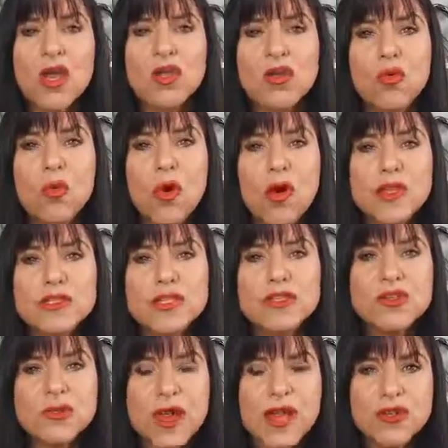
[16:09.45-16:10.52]
you want to
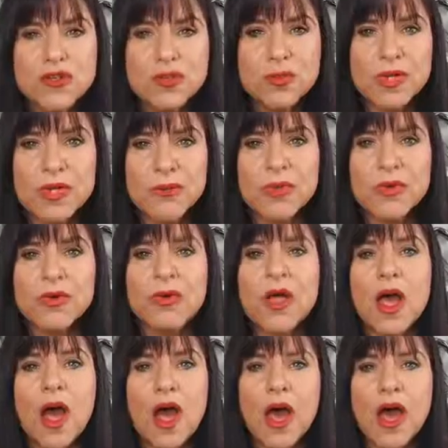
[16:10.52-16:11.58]
direct your people
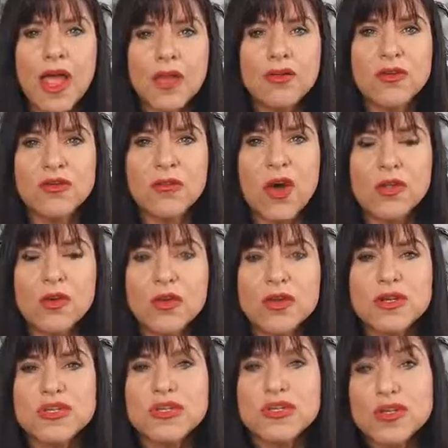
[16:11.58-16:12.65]
and your
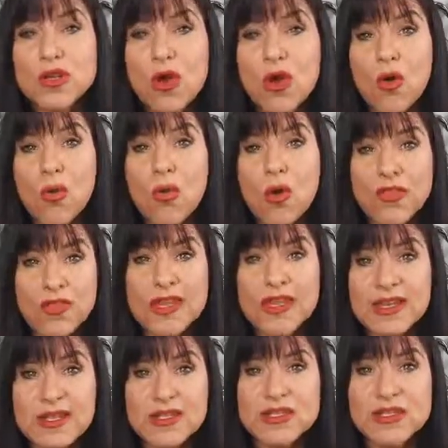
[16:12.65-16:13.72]
followers to know what they
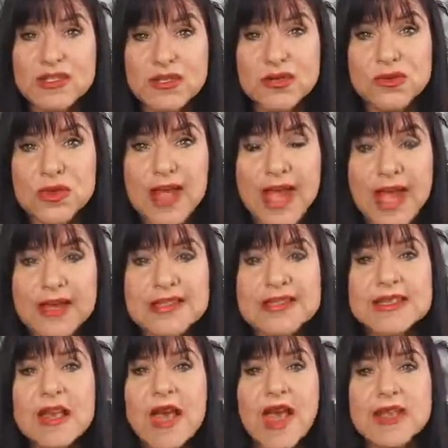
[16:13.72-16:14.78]
need to do next.